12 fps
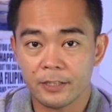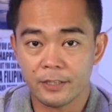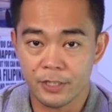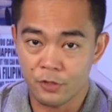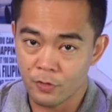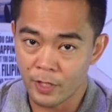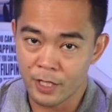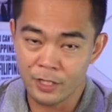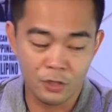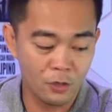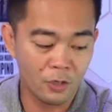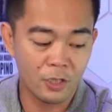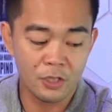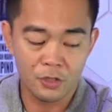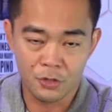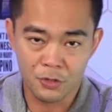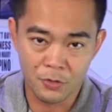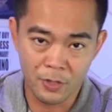This trains your
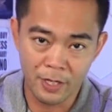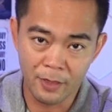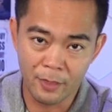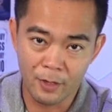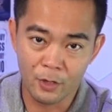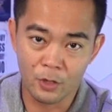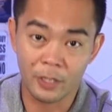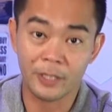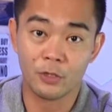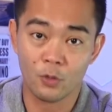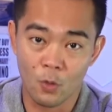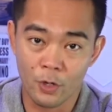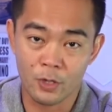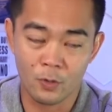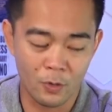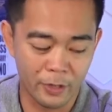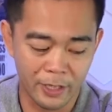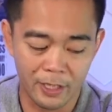strength, your
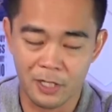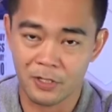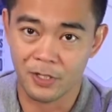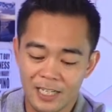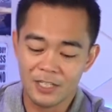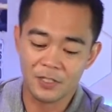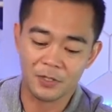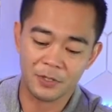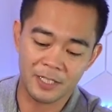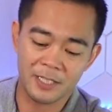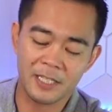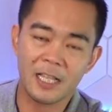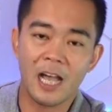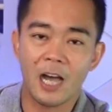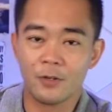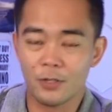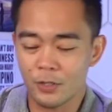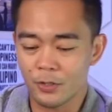coordination. So this is
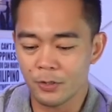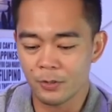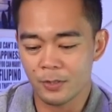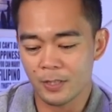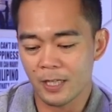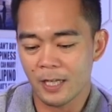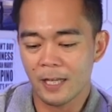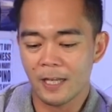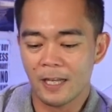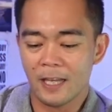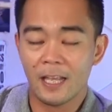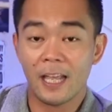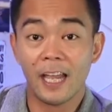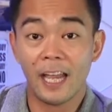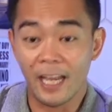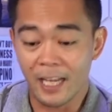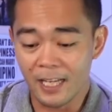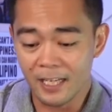how you use
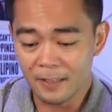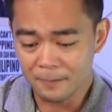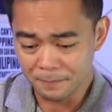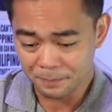the